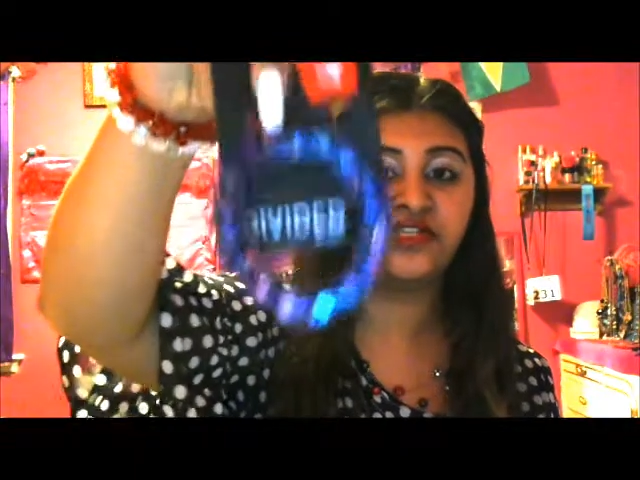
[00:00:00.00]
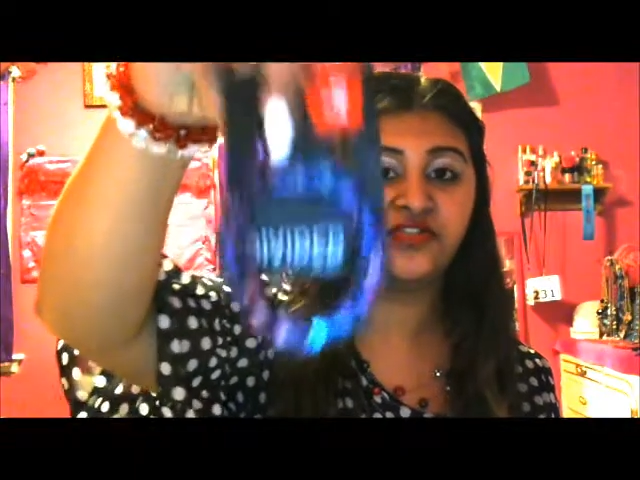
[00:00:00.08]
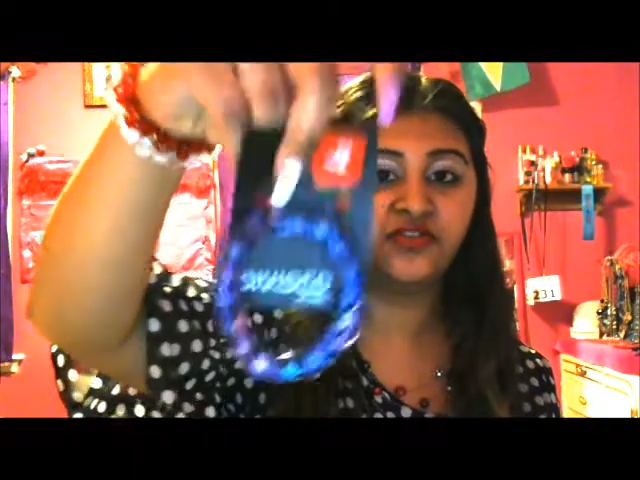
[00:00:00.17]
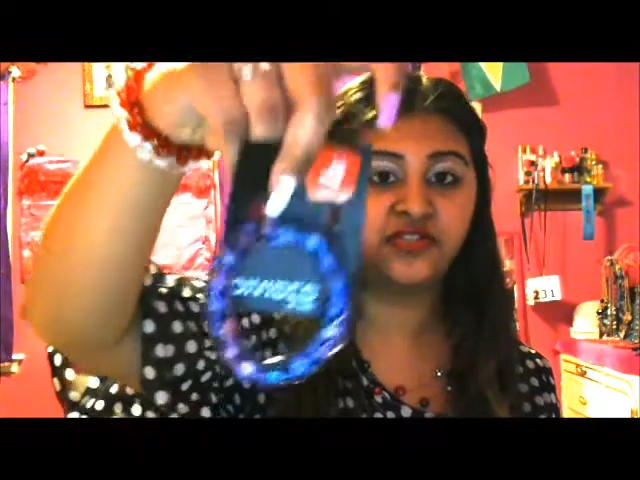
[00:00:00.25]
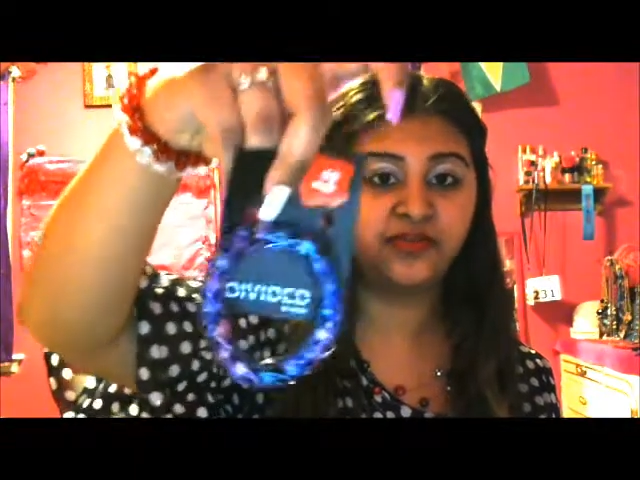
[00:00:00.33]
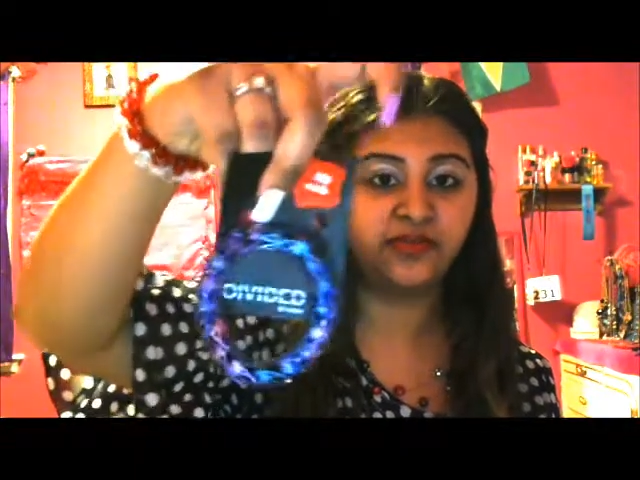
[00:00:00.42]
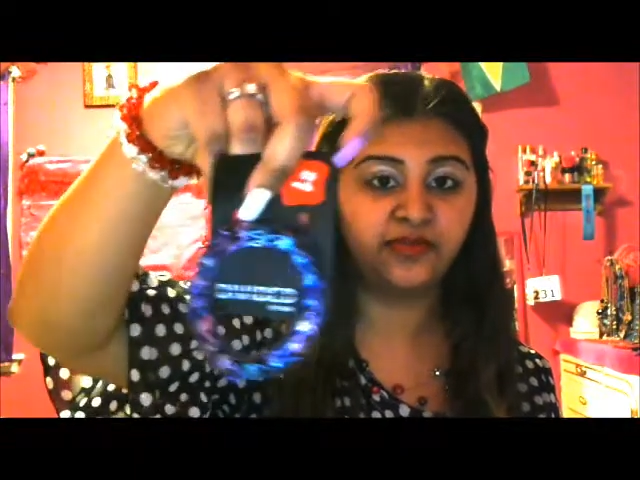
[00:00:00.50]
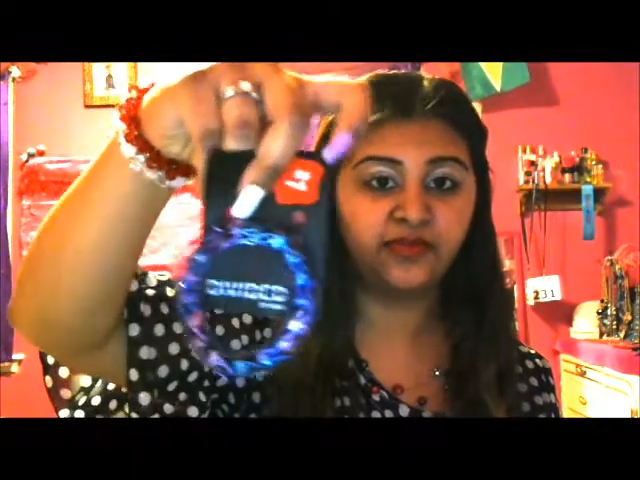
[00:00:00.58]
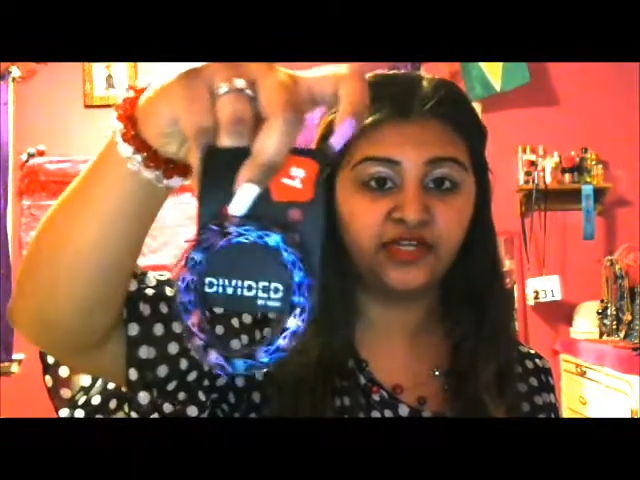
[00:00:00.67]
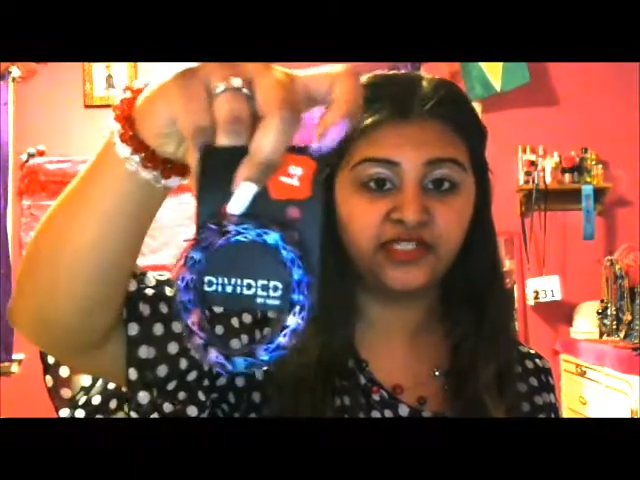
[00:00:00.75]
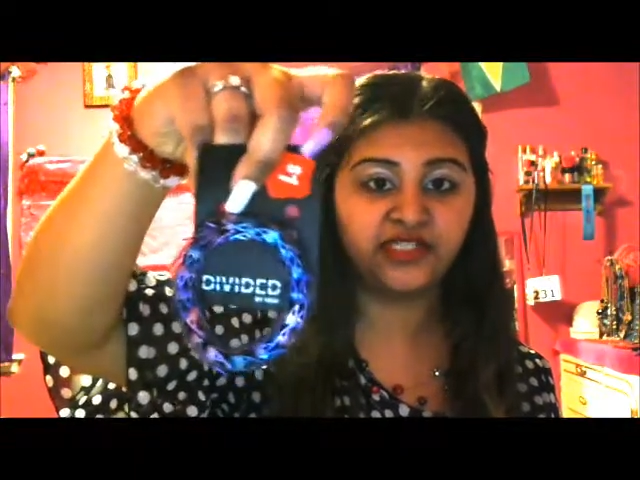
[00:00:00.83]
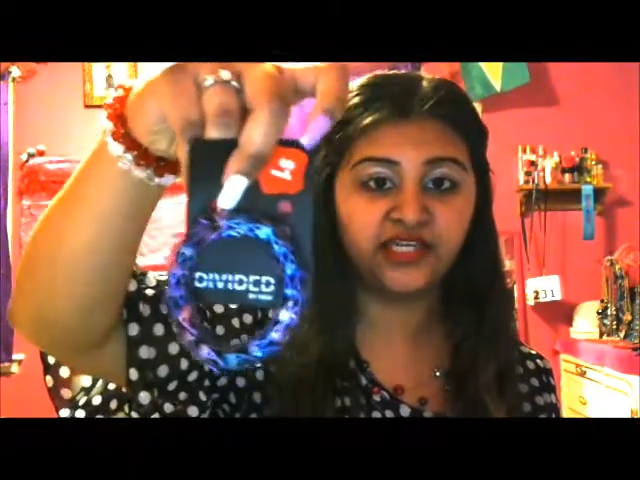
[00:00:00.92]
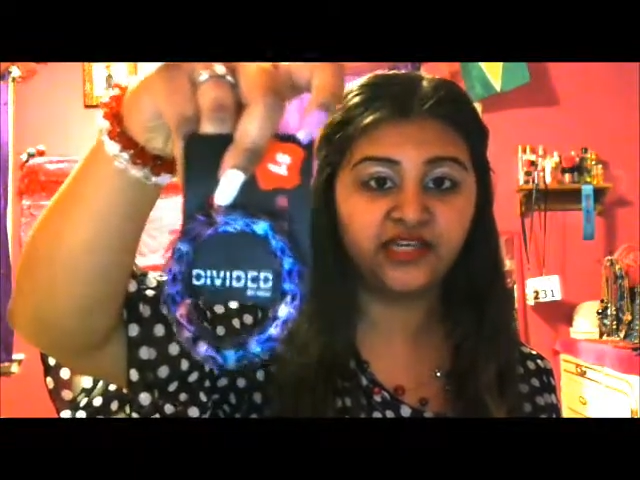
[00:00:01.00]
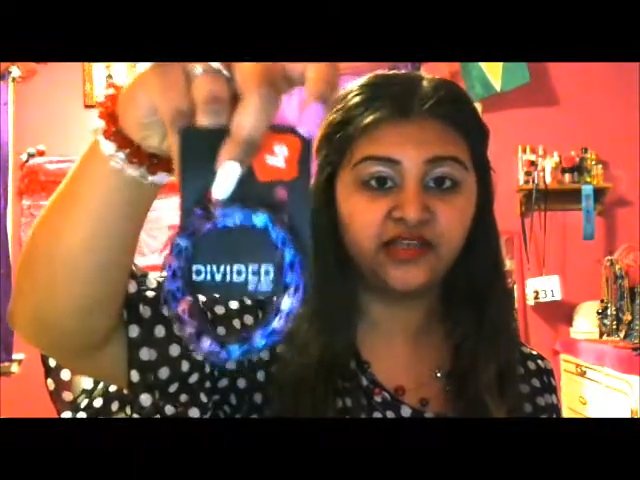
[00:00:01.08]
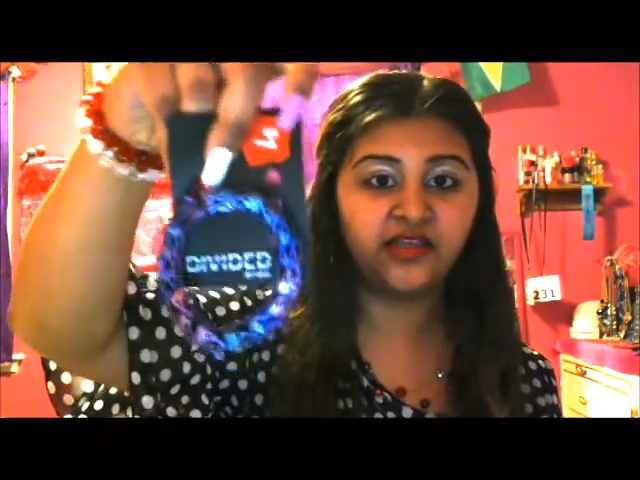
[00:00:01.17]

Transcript: you can see with the price tag.